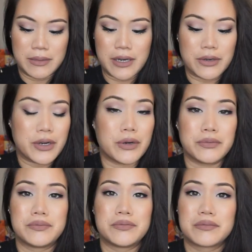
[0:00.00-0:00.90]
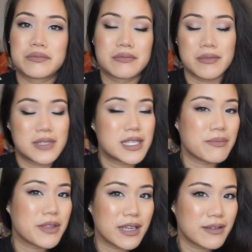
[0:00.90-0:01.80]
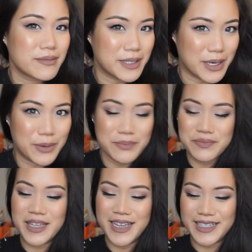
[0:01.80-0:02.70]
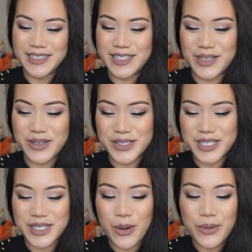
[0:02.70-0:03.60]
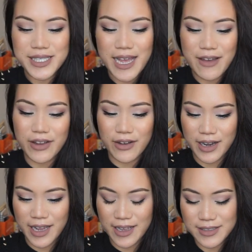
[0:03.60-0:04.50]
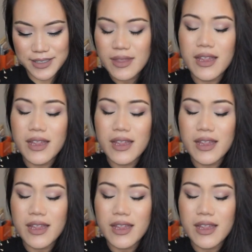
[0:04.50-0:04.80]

I don't know, something, you know. And so you just always have it on hand.